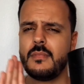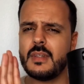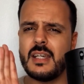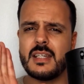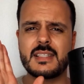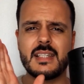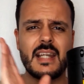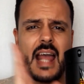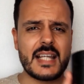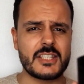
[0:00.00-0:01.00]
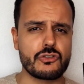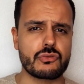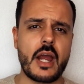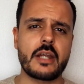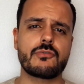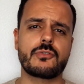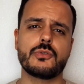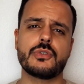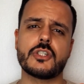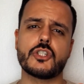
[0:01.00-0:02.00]
It has dried
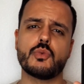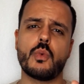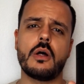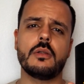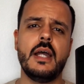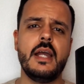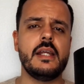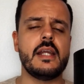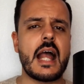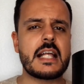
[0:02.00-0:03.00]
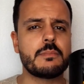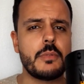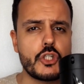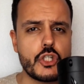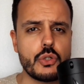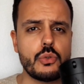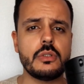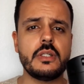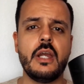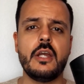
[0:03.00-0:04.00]
fruits as well, it has
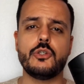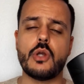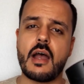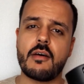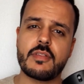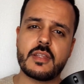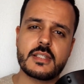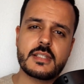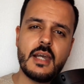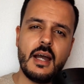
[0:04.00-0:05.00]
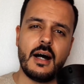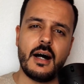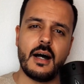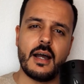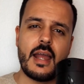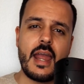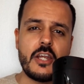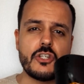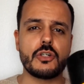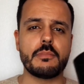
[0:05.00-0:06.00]
patchouli, you have this
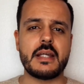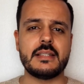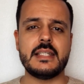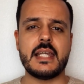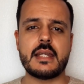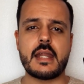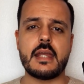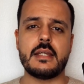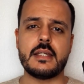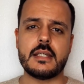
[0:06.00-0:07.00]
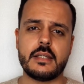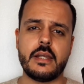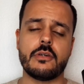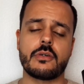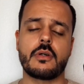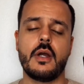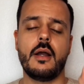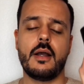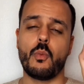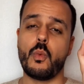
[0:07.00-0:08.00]
Angelman DNA in here
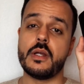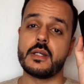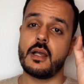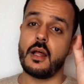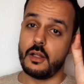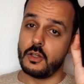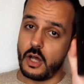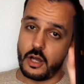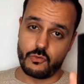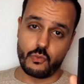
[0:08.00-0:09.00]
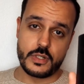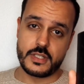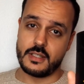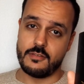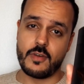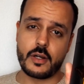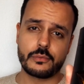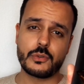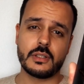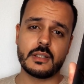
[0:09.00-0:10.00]
with a lot of whiskey. Very
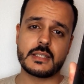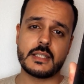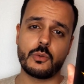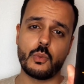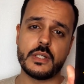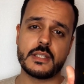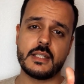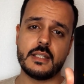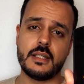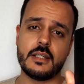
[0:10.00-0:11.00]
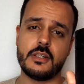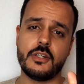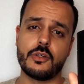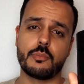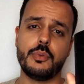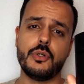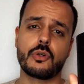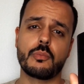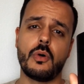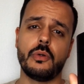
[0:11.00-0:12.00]
realistic whiskey in here, Pure
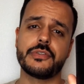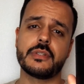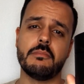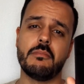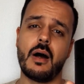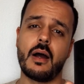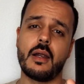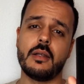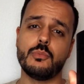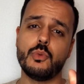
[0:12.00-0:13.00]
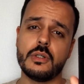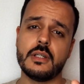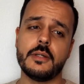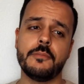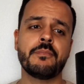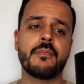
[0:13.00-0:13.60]
Malt by Mugler.